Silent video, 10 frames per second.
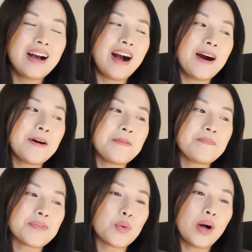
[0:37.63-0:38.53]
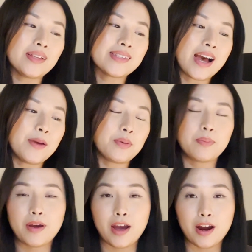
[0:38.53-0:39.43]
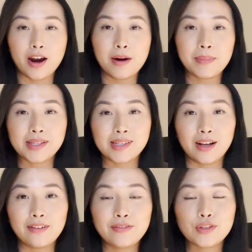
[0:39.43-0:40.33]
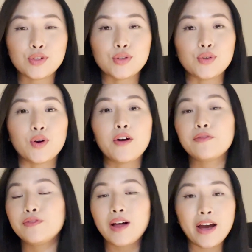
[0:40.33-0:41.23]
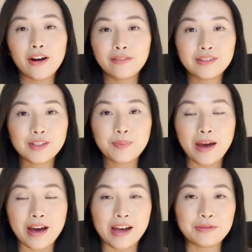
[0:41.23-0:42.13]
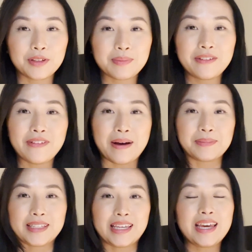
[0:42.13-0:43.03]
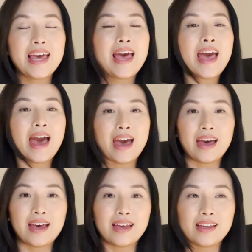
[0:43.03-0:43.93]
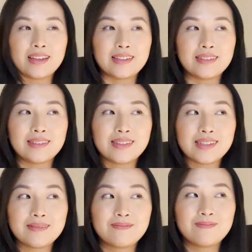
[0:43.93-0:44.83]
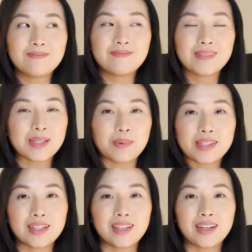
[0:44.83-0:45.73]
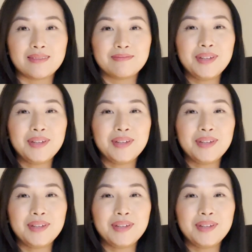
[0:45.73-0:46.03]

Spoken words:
whilst I prepare myself to fly off to Japan with my family, and that's basically it.